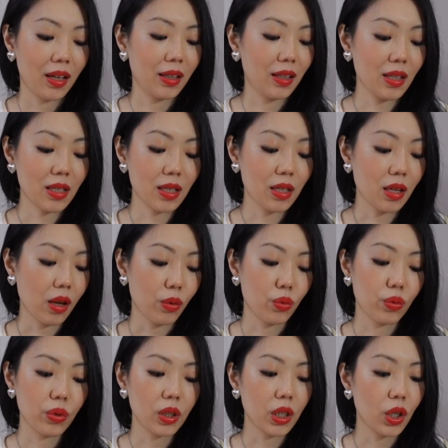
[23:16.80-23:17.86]
This is a
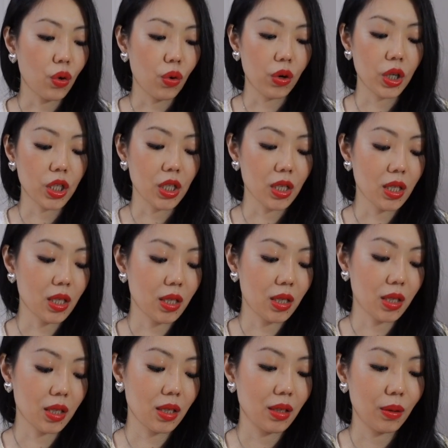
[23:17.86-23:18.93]
really
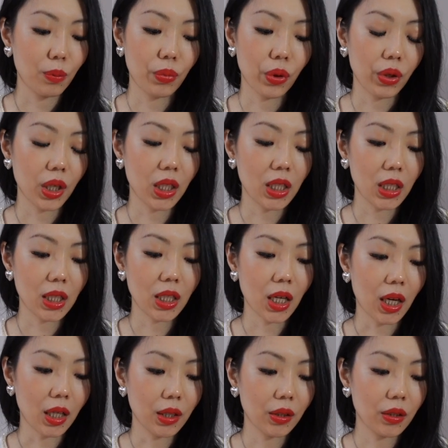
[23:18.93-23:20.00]
gorgeous burgundy
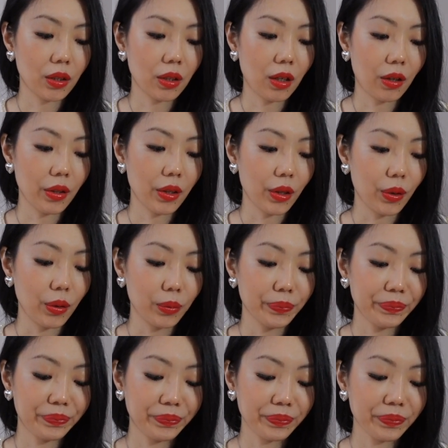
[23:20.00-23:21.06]
color, although
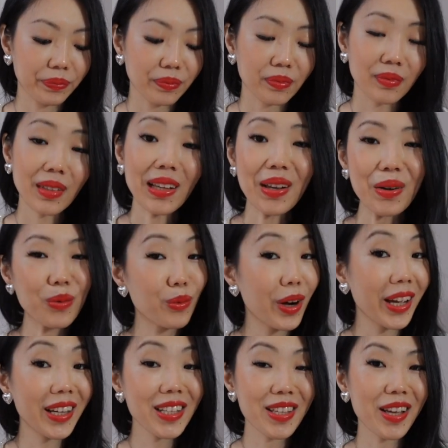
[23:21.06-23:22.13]

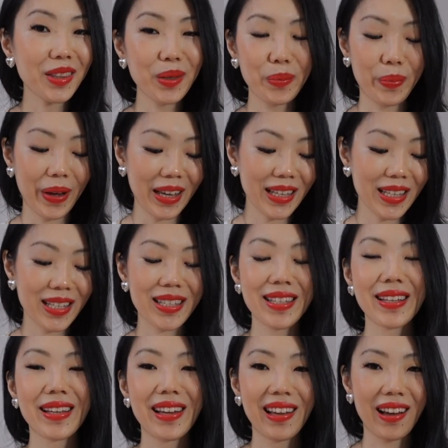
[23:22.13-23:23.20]
red is not the
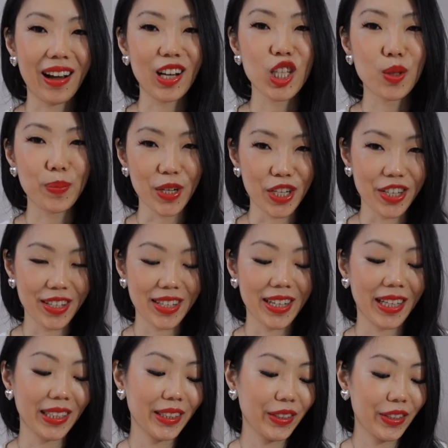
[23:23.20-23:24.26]
best auspicious
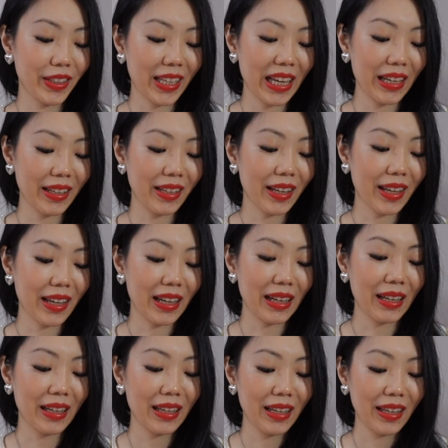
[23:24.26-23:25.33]
color to get in
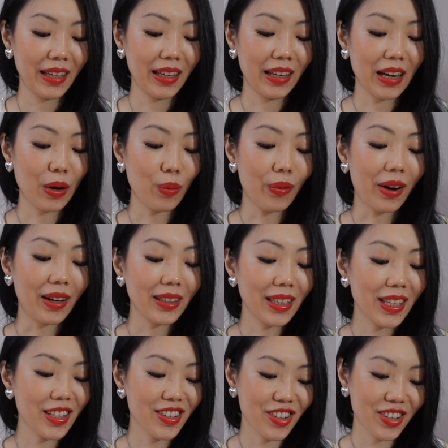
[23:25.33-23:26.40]
a in a
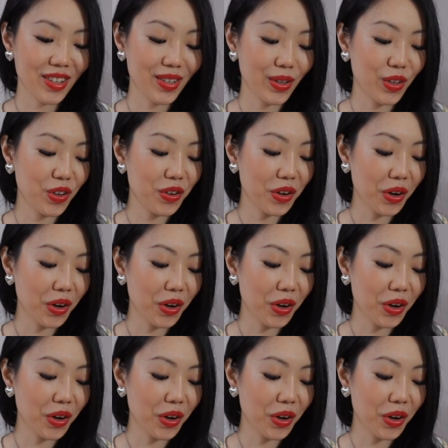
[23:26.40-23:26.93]
wallet, just so you